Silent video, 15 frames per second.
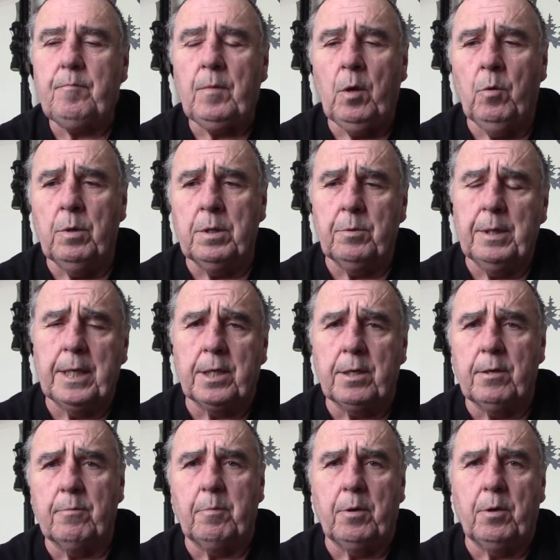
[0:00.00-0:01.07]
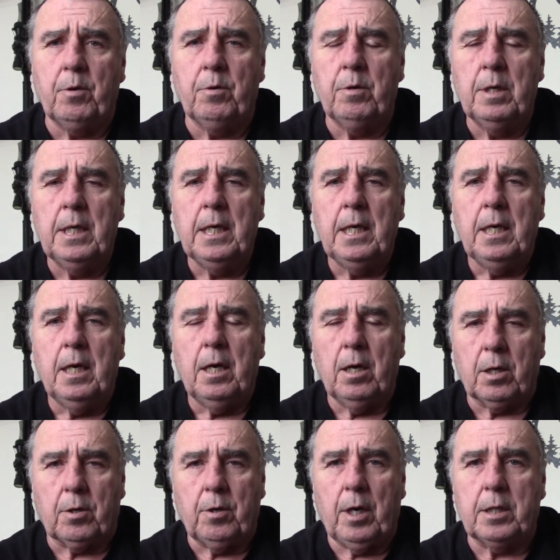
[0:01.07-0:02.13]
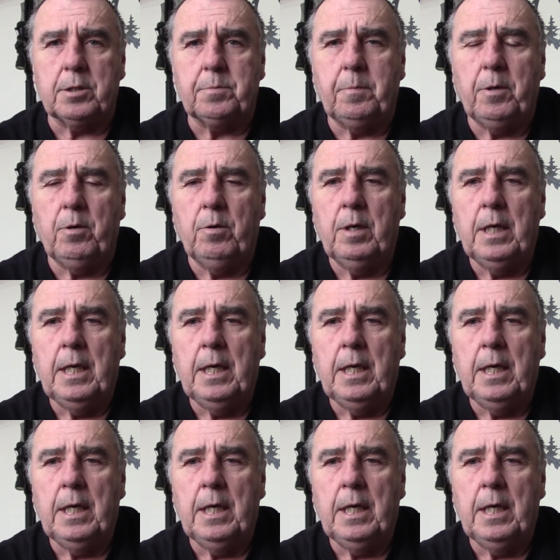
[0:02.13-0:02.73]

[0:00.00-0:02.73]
With a recurve bow, or a crossbow.